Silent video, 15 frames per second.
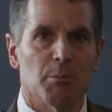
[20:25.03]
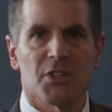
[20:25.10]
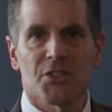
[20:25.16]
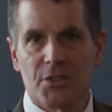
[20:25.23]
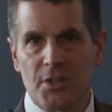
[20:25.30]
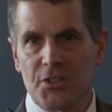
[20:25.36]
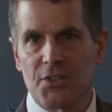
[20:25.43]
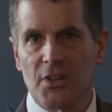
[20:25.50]

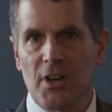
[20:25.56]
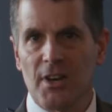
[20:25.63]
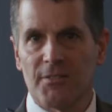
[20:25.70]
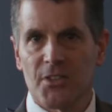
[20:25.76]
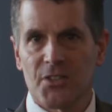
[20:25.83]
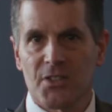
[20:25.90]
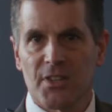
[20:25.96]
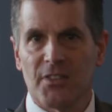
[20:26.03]
business
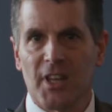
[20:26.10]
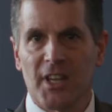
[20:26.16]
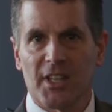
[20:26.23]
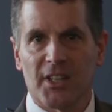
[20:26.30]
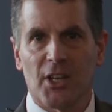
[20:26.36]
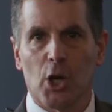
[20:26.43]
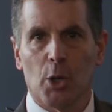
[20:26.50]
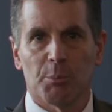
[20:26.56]
office and they
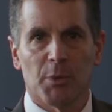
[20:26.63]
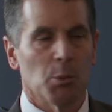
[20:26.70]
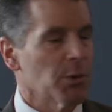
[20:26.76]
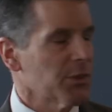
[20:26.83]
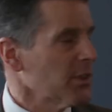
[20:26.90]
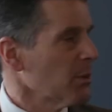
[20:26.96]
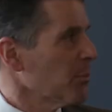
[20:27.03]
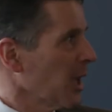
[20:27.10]
can help you
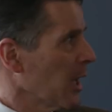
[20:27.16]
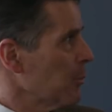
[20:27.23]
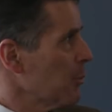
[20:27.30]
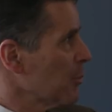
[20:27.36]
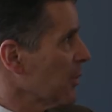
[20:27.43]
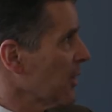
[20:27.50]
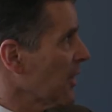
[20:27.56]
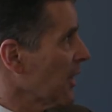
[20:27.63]
with the
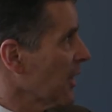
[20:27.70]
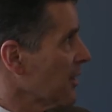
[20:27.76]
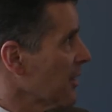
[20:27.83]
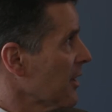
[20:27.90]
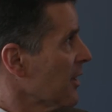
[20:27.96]
payment plan.